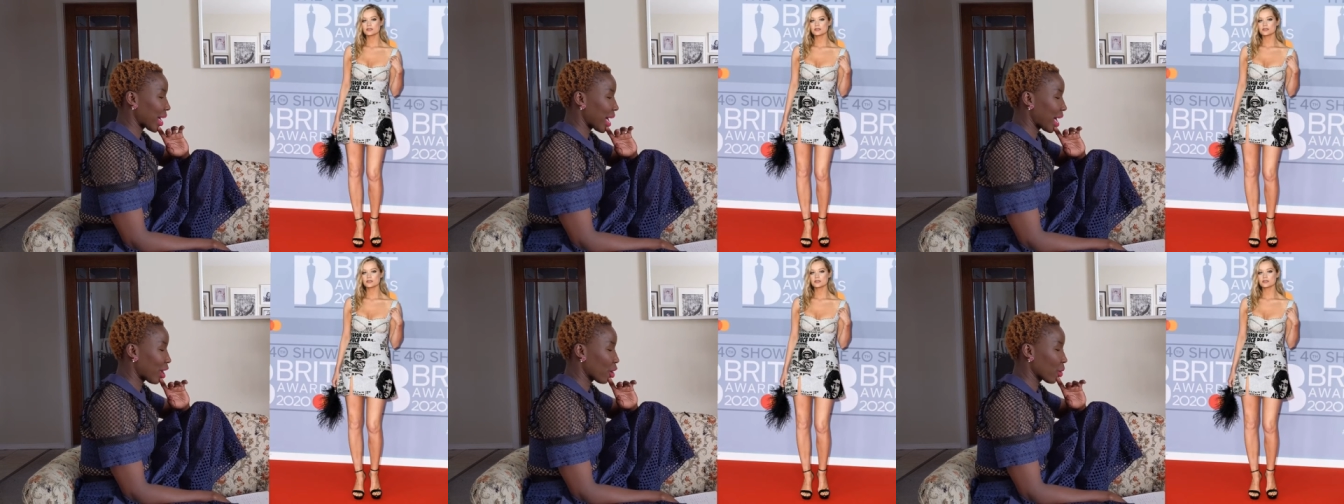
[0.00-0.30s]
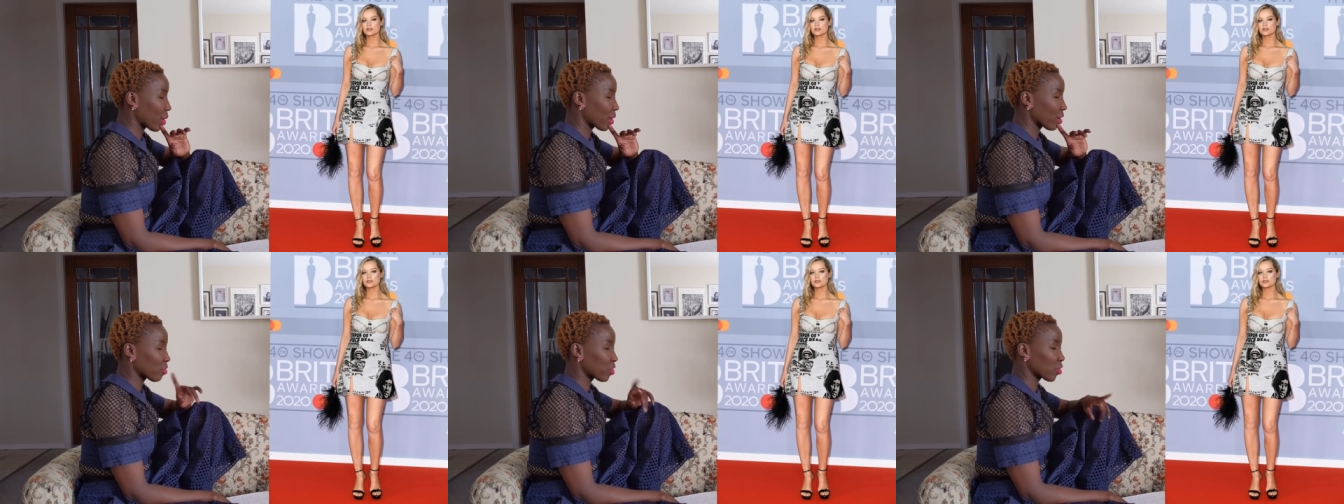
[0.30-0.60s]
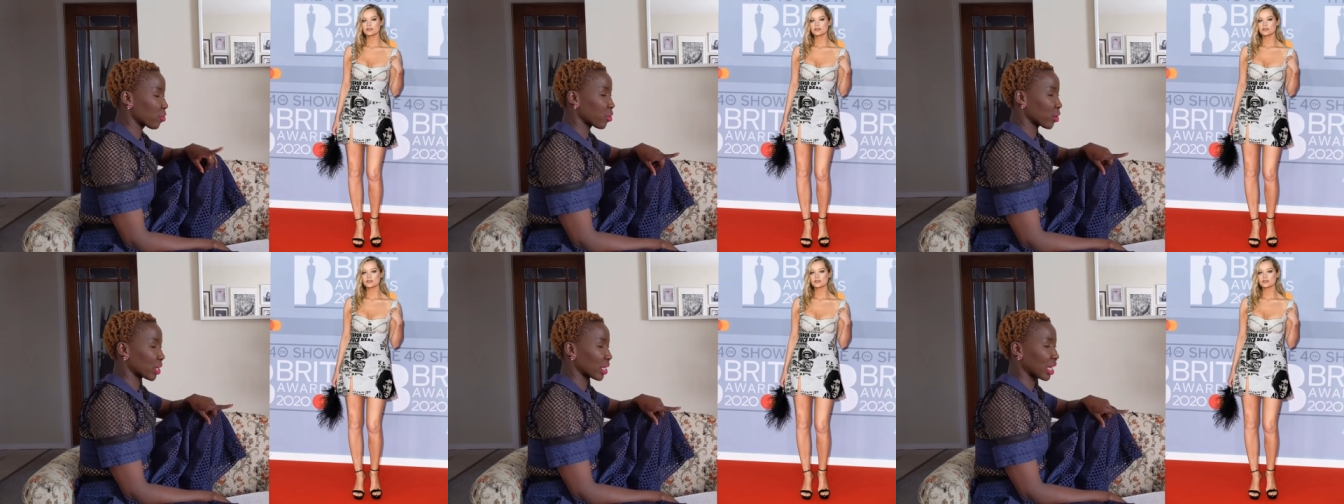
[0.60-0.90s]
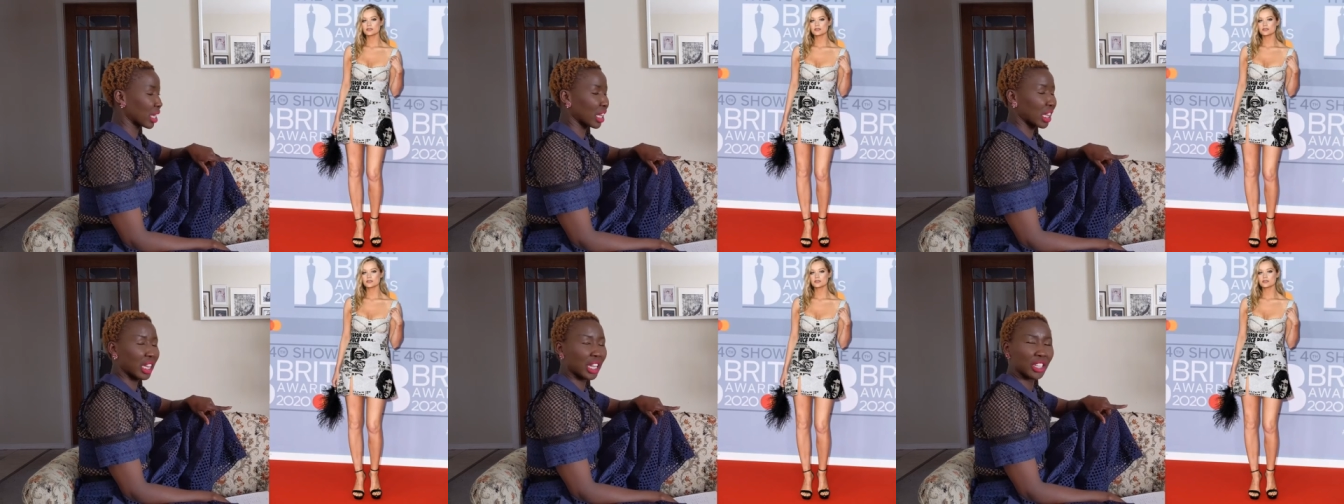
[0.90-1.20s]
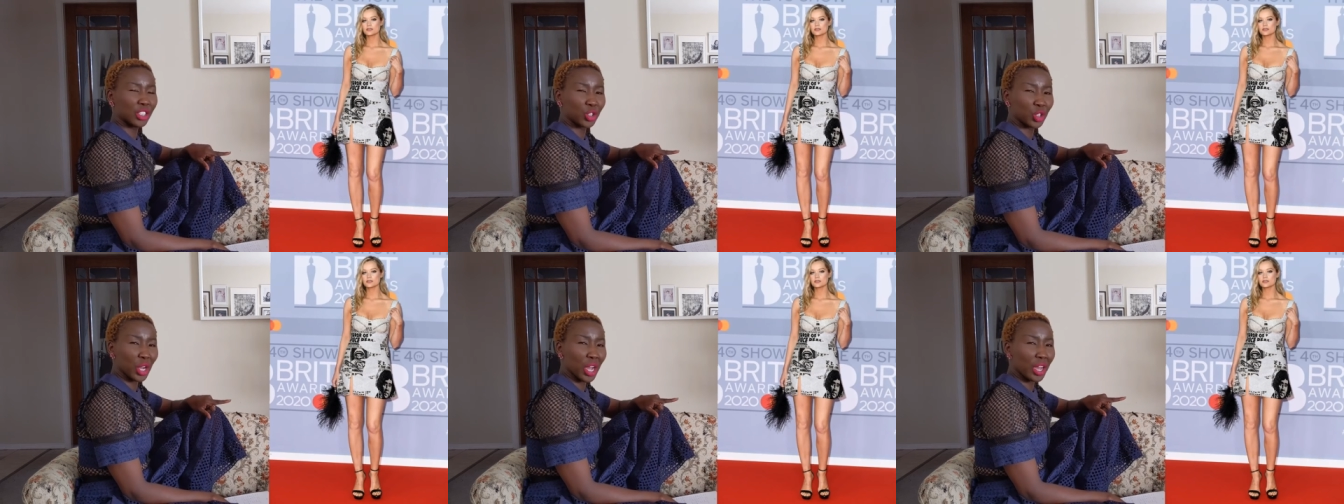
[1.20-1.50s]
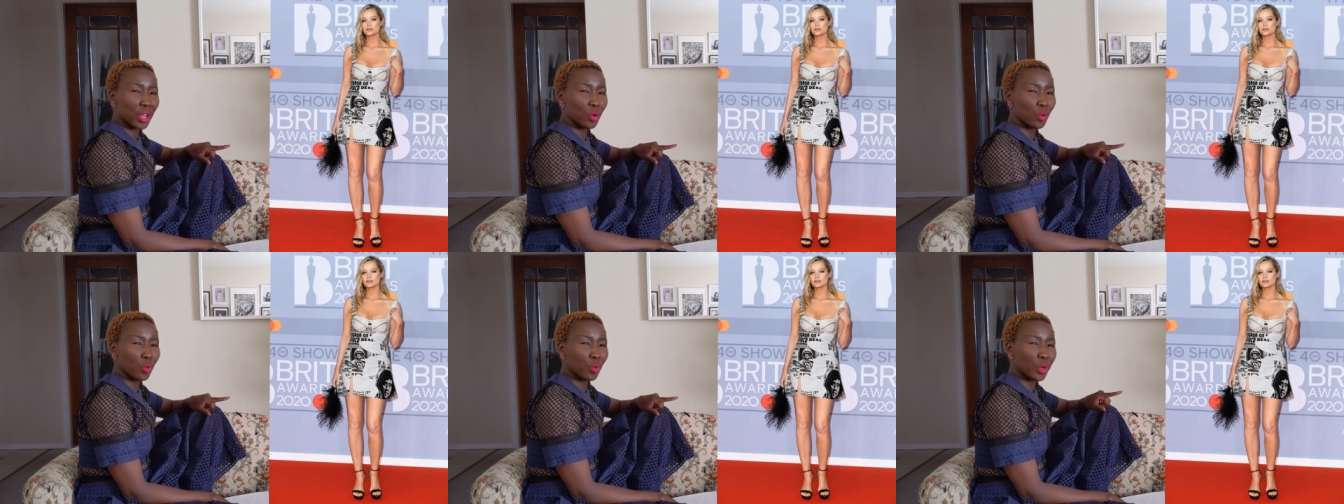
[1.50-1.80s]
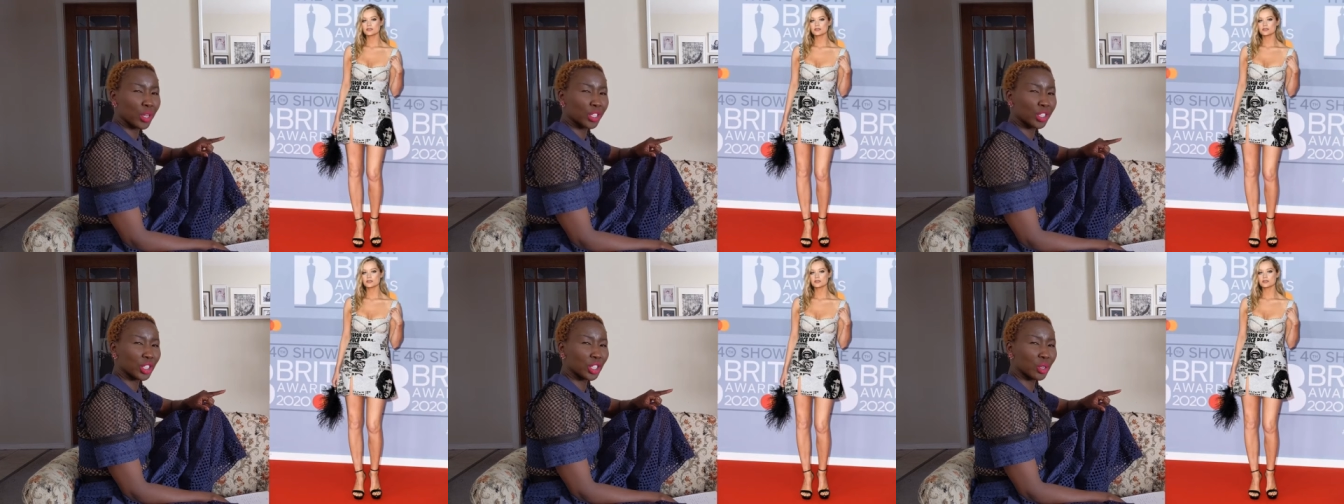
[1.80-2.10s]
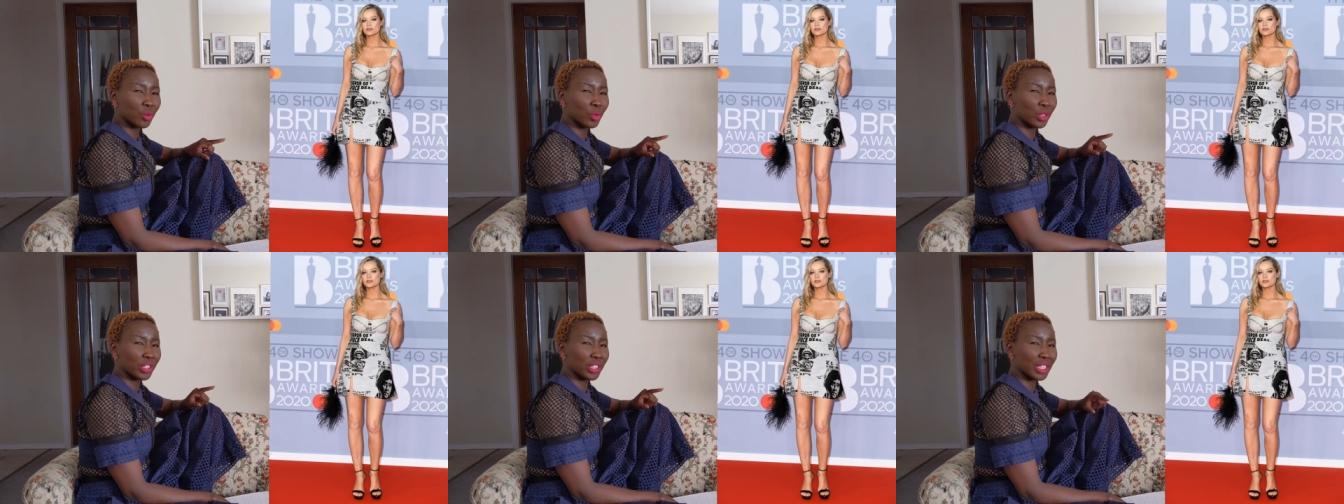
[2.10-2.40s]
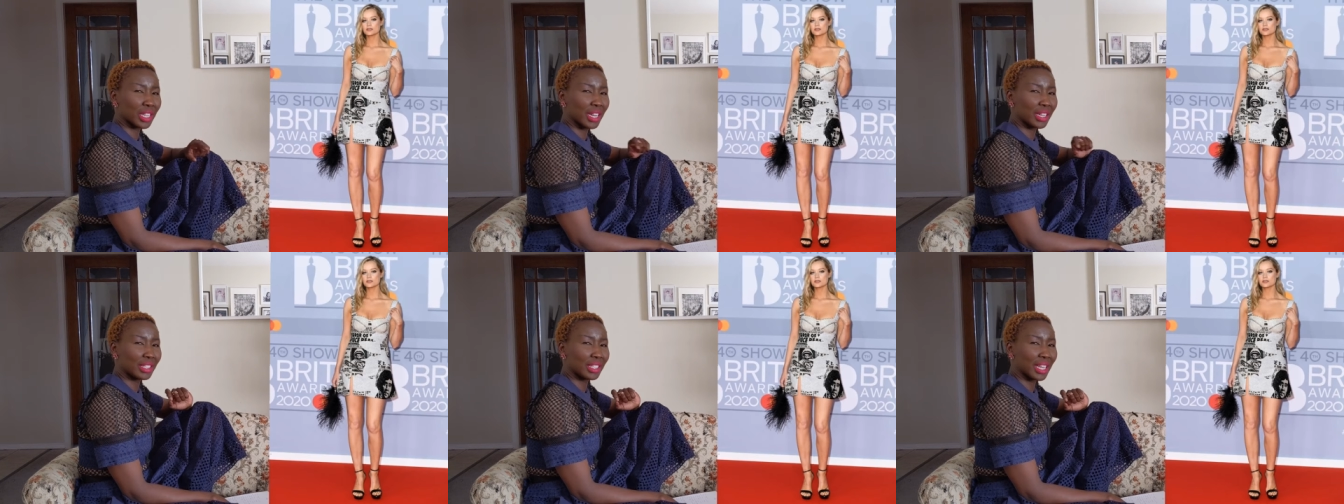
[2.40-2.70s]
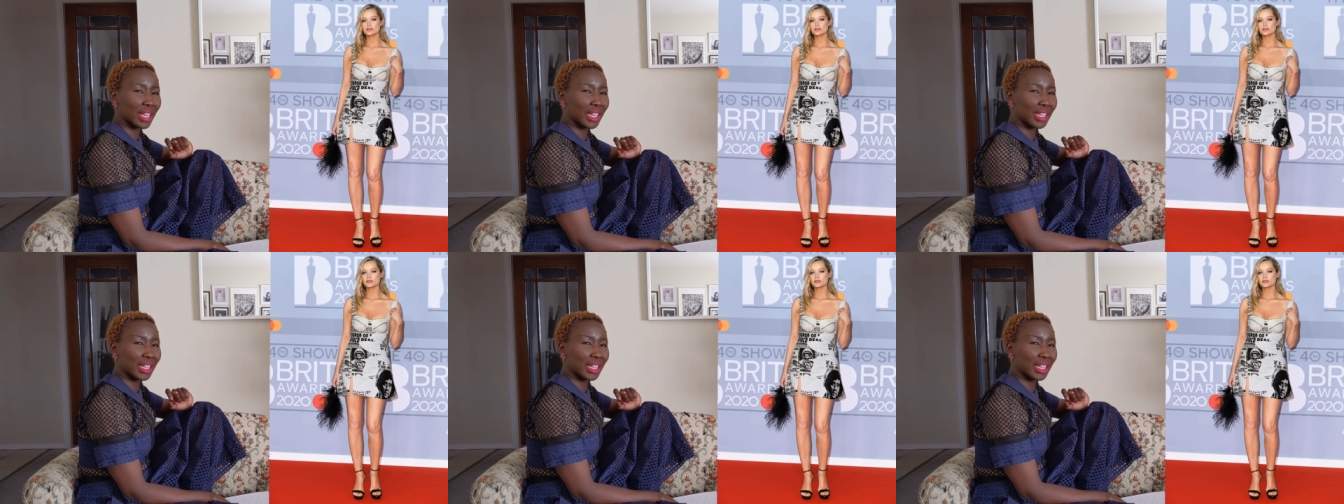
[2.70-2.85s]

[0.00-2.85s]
However, for the clutch, I wish it was done